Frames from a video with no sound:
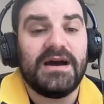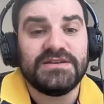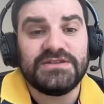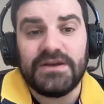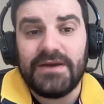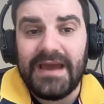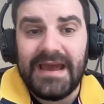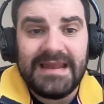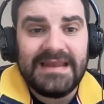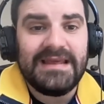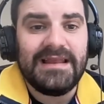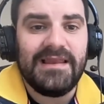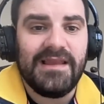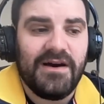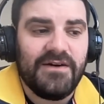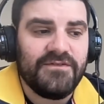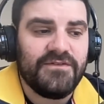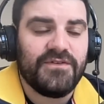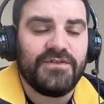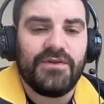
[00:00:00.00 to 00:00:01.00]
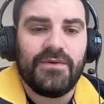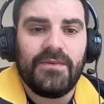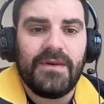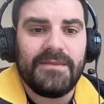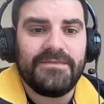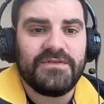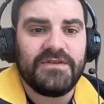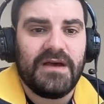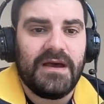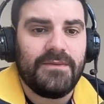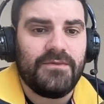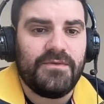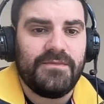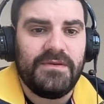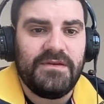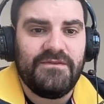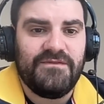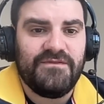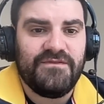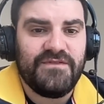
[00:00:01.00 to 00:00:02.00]
Uh, so any love on the website would
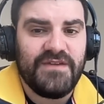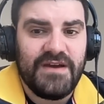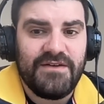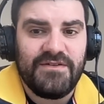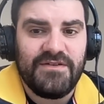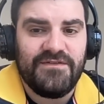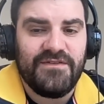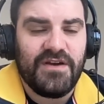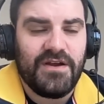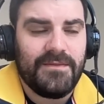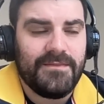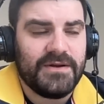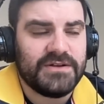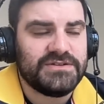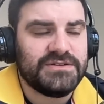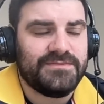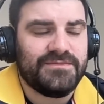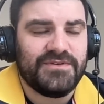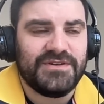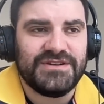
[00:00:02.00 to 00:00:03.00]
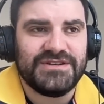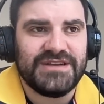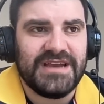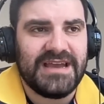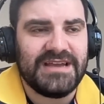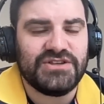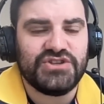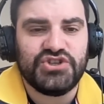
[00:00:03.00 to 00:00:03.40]
be very, very much appreciated.